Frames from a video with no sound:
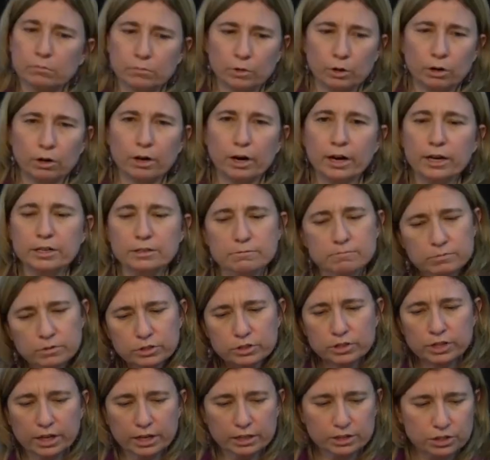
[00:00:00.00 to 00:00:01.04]
All right,
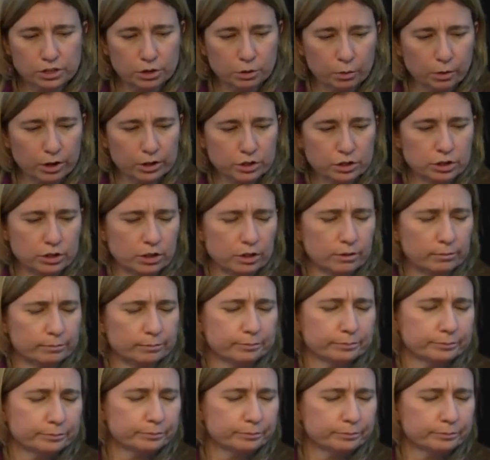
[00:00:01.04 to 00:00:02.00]
next question.